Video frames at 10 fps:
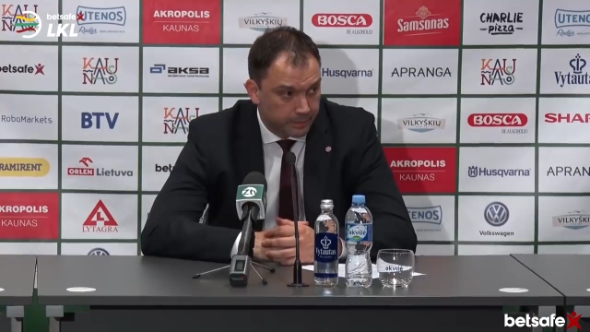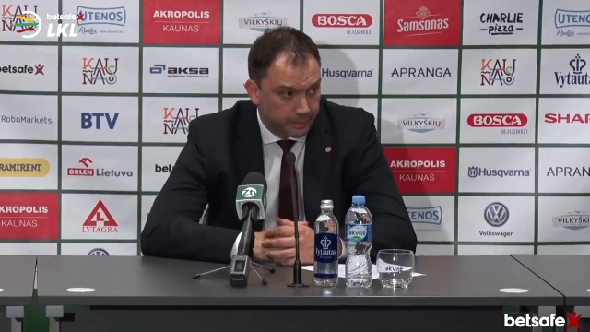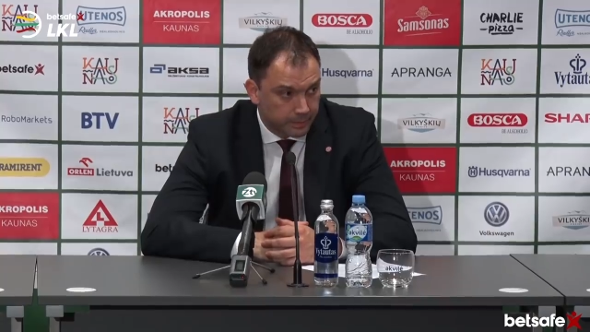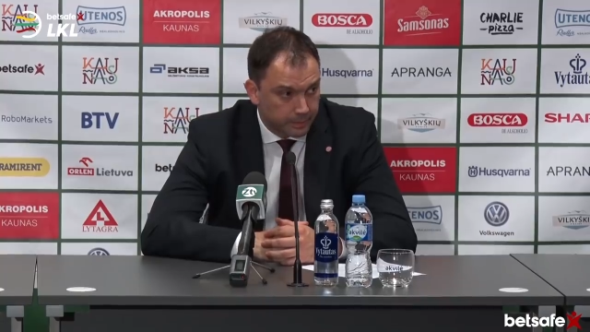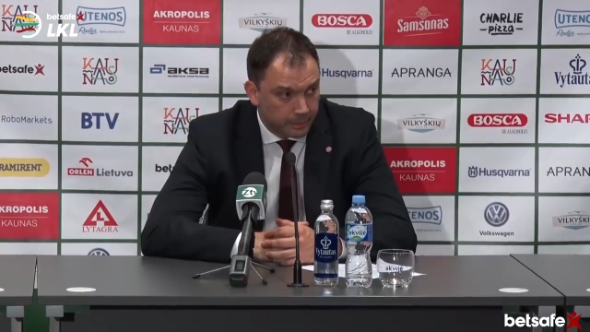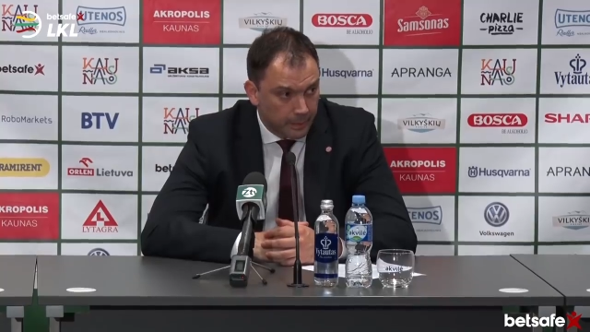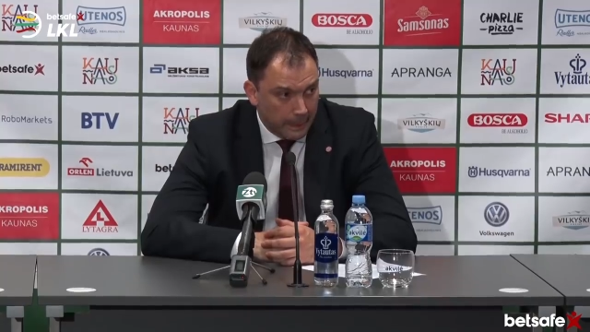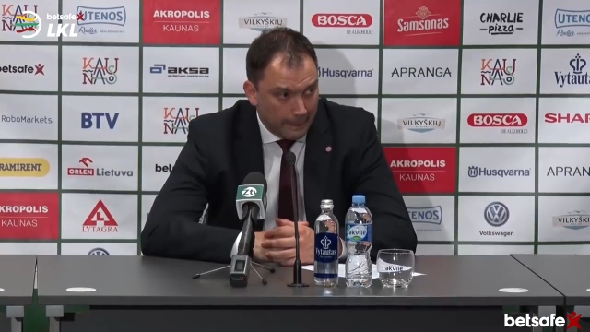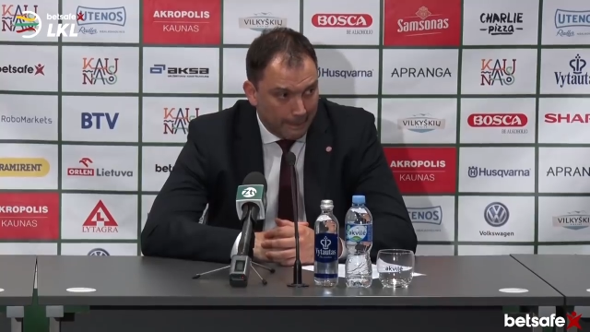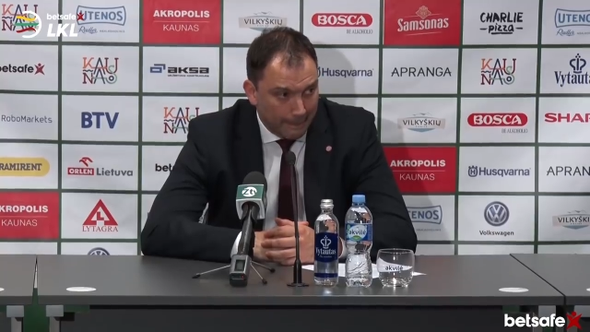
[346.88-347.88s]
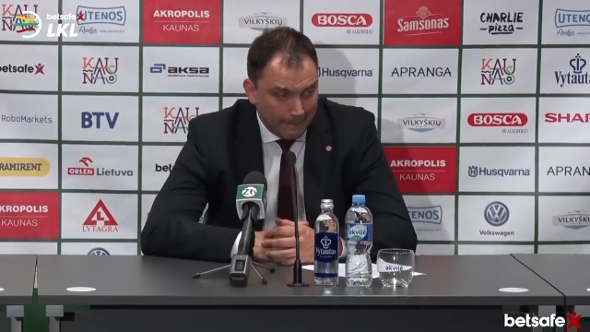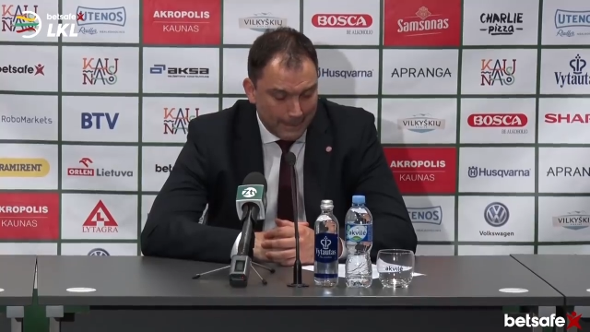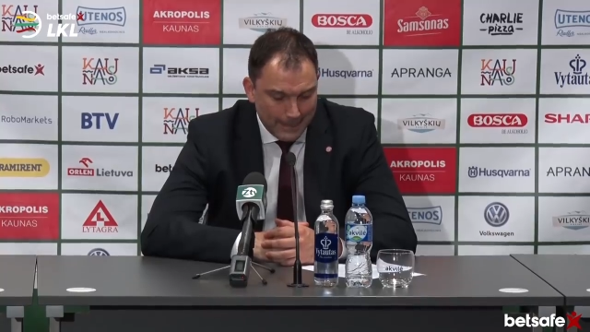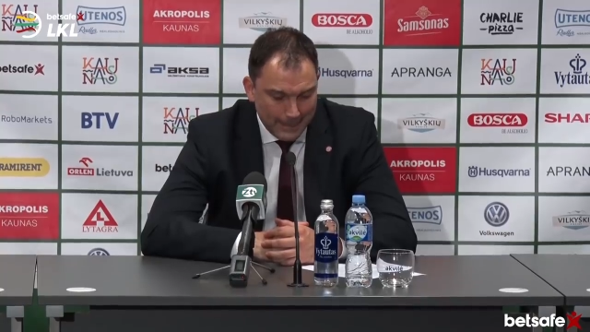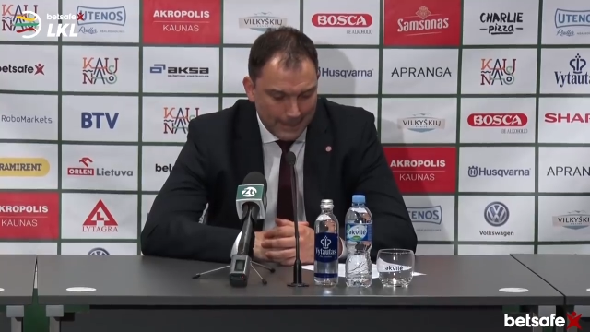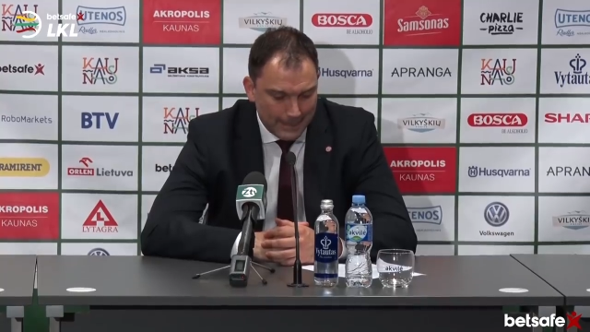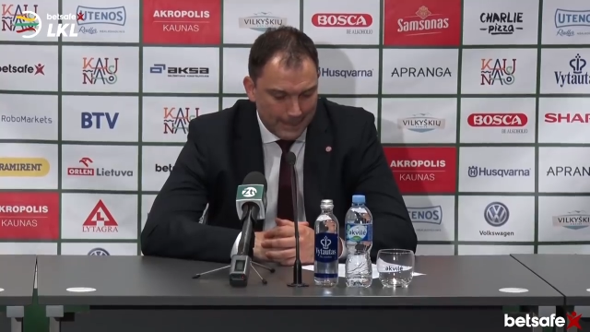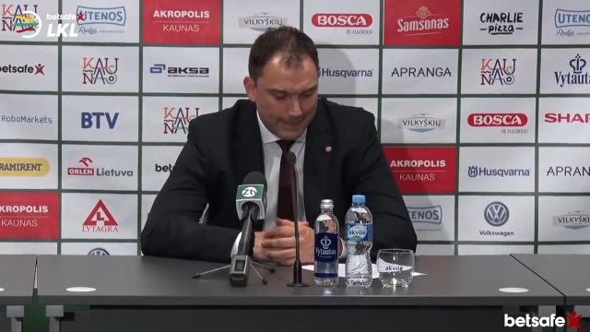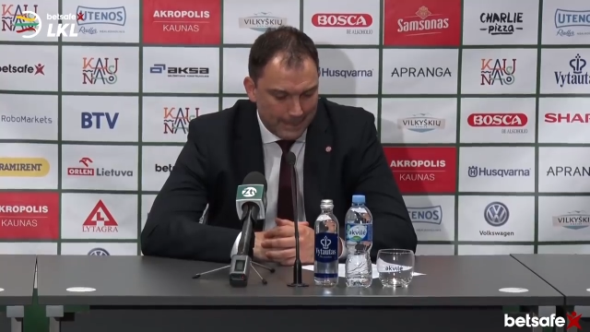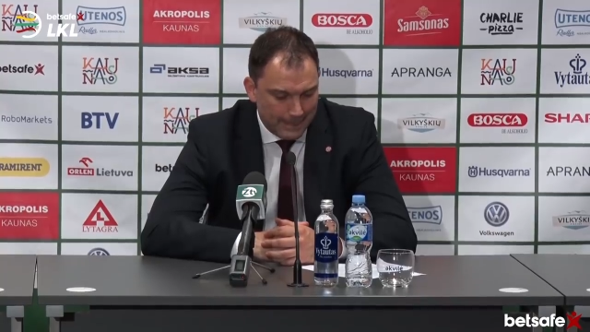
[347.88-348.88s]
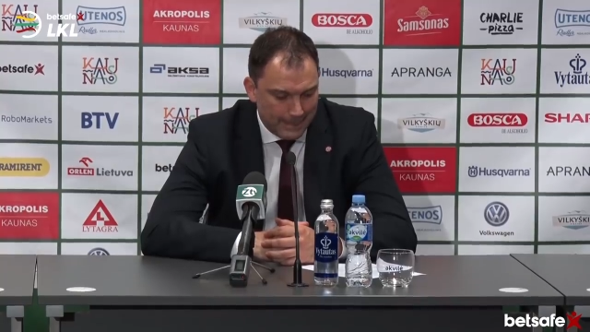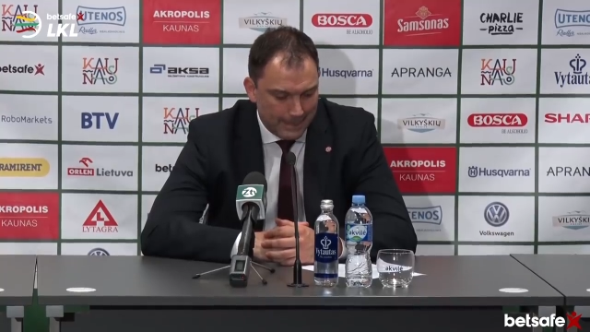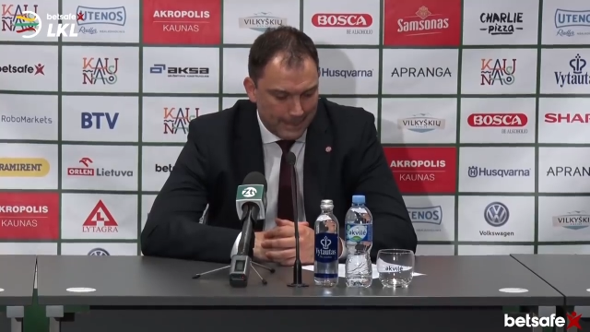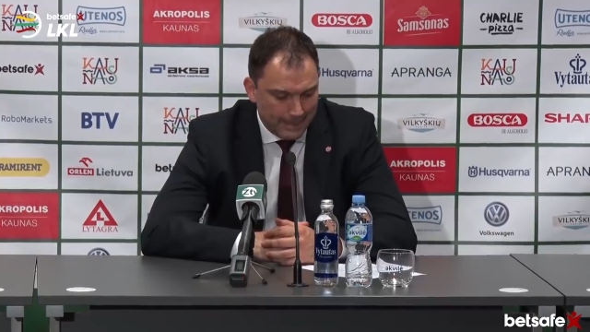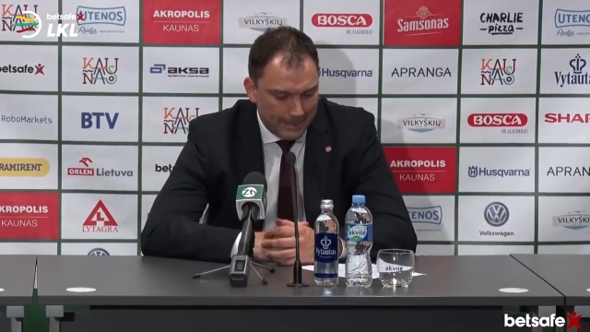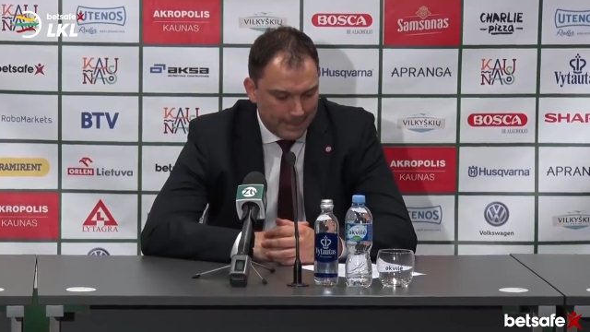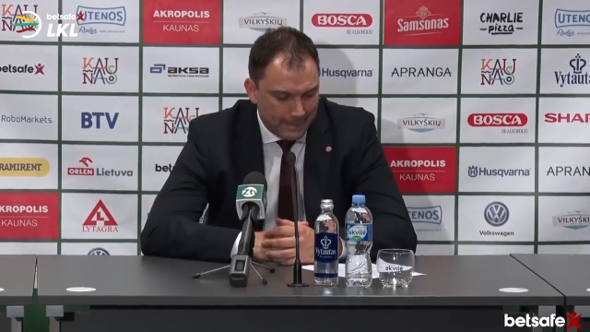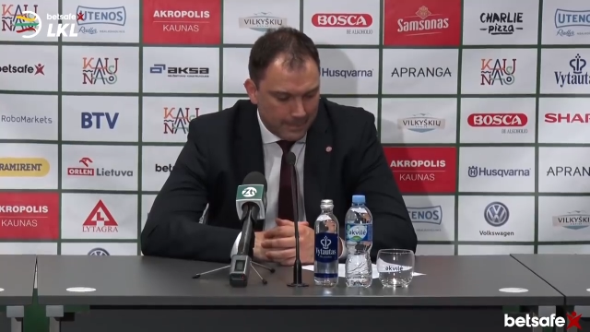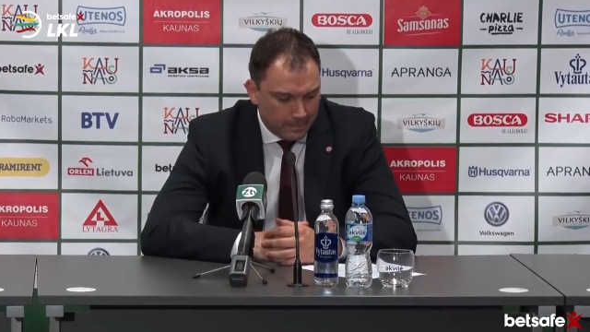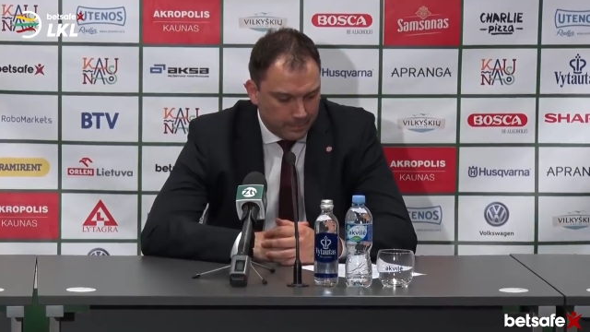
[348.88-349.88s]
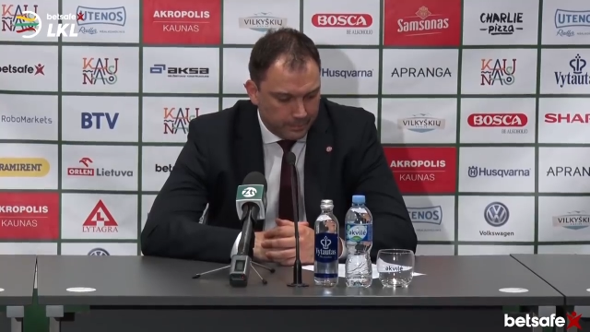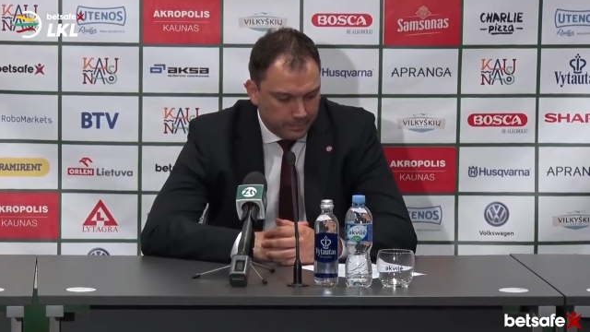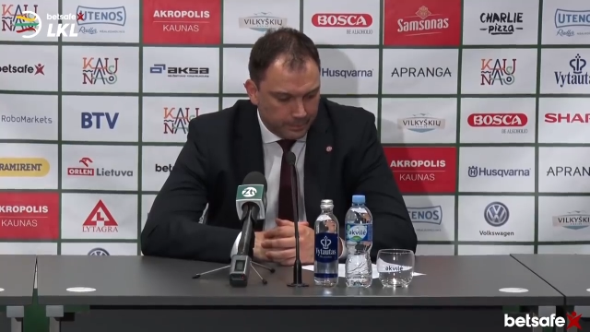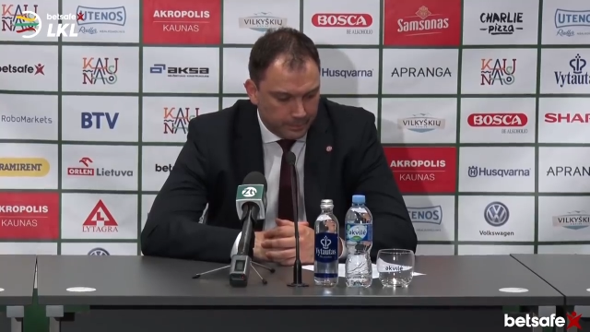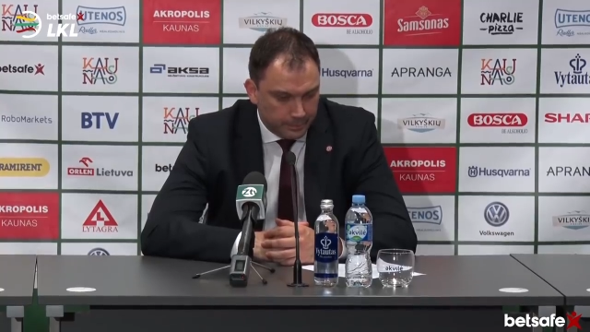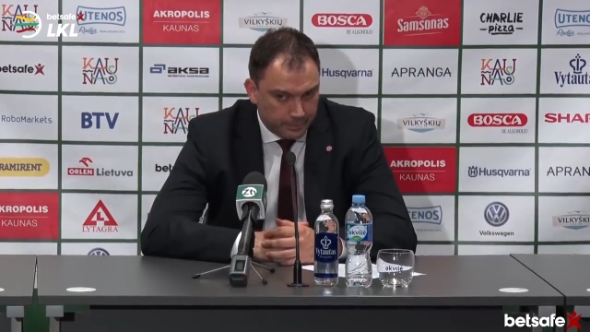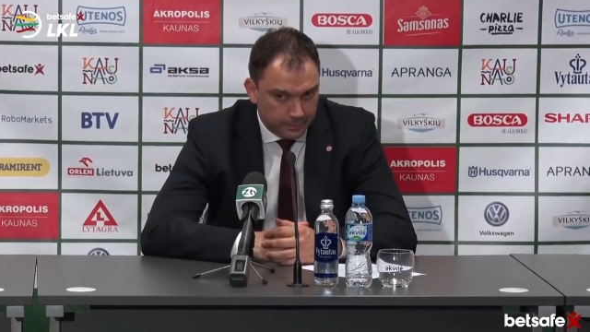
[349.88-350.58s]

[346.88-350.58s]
(silence)